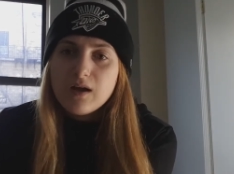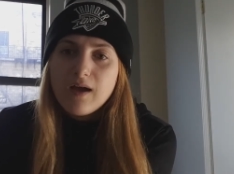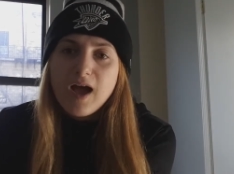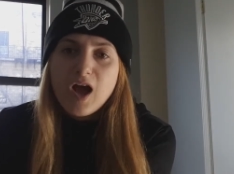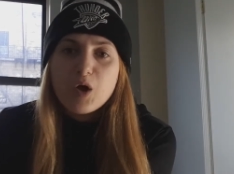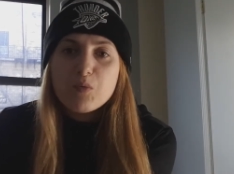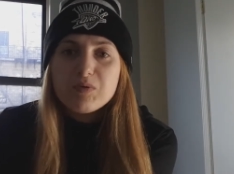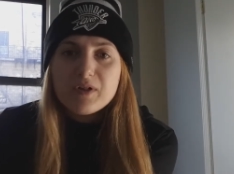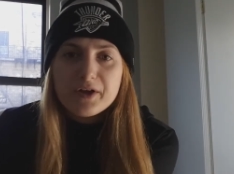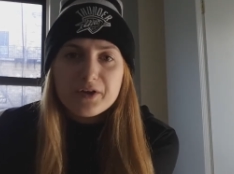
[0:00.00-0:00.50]

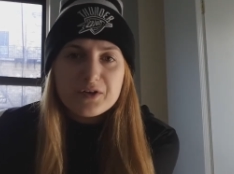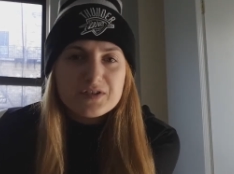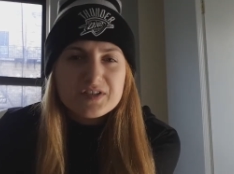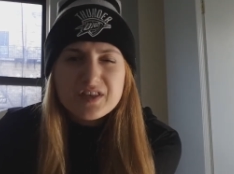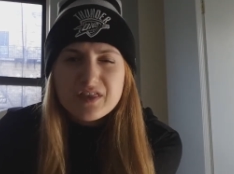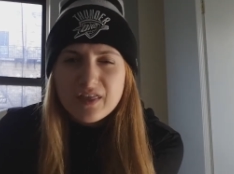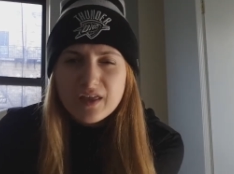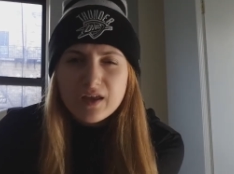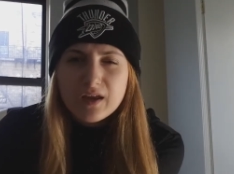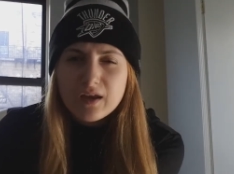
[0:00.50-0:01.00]
how
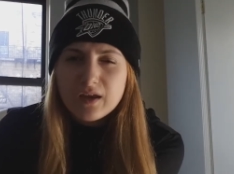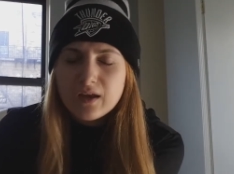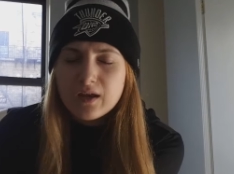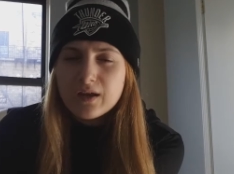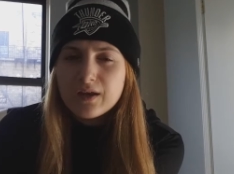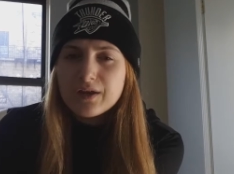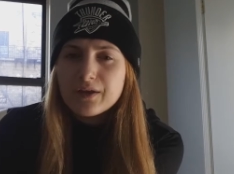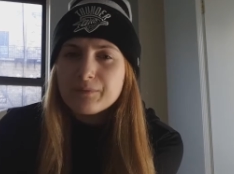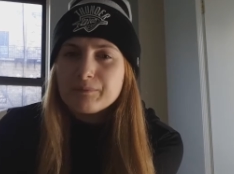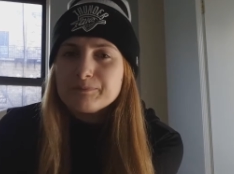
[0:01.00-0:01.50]
players
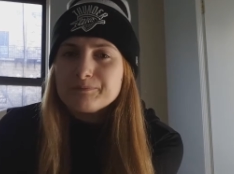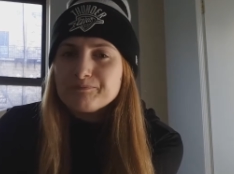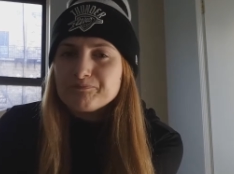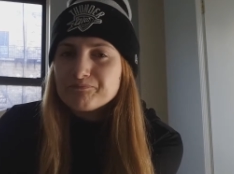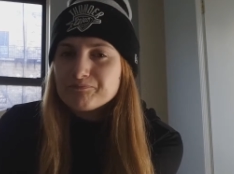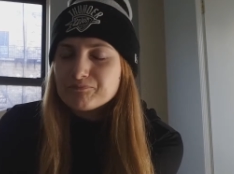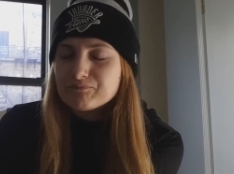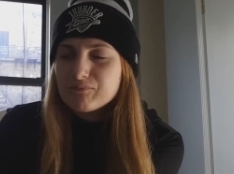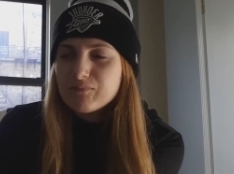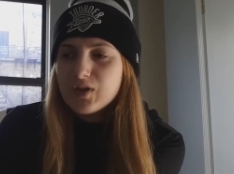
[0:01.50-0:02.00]
think and,
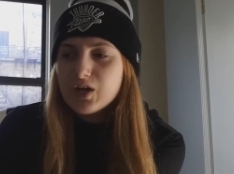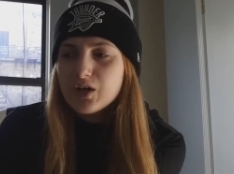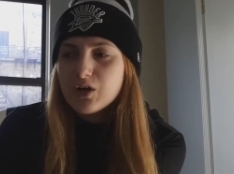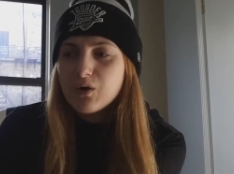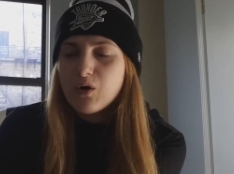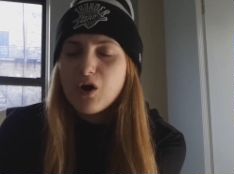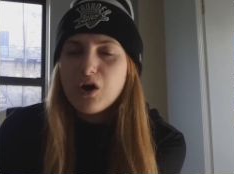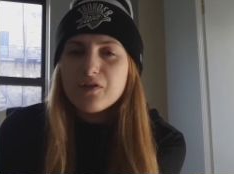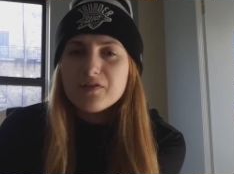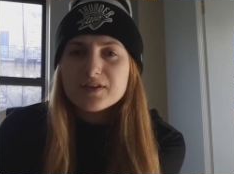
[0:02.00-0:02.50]

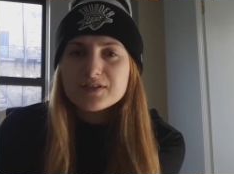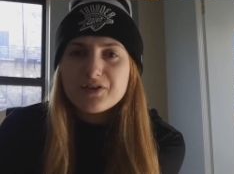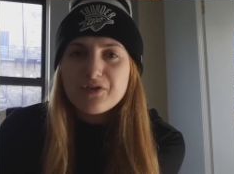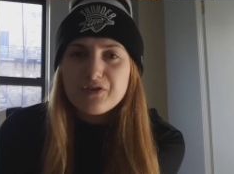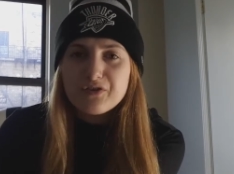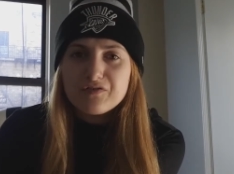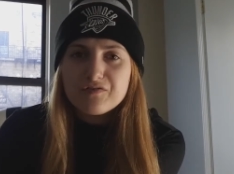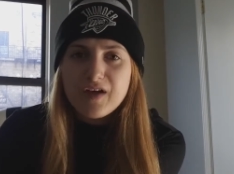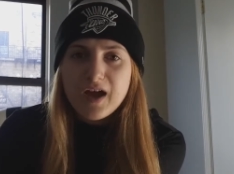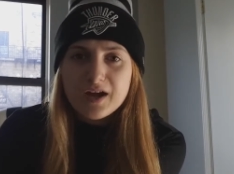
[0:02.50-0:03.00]
all these
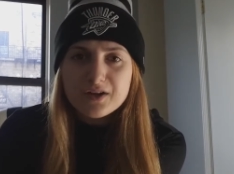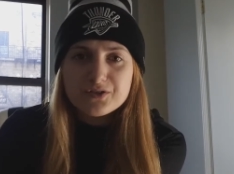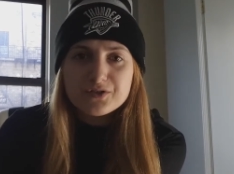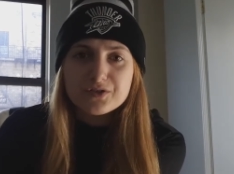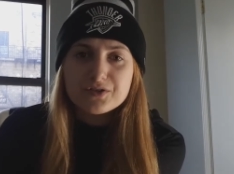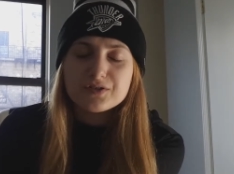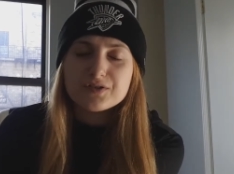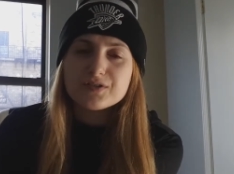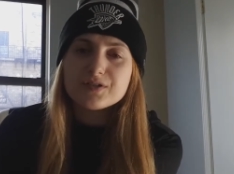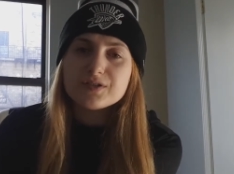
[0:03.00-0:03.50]
other
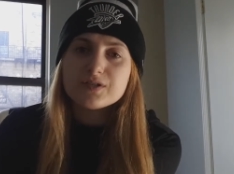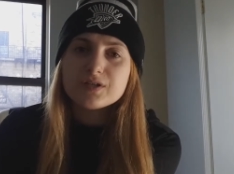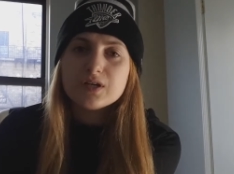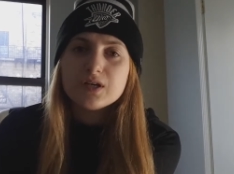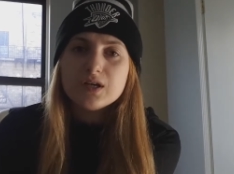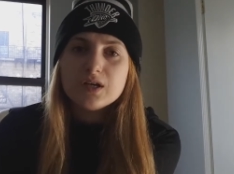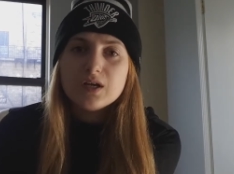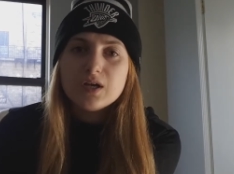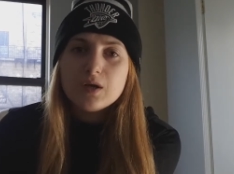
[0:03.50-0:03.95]
factors.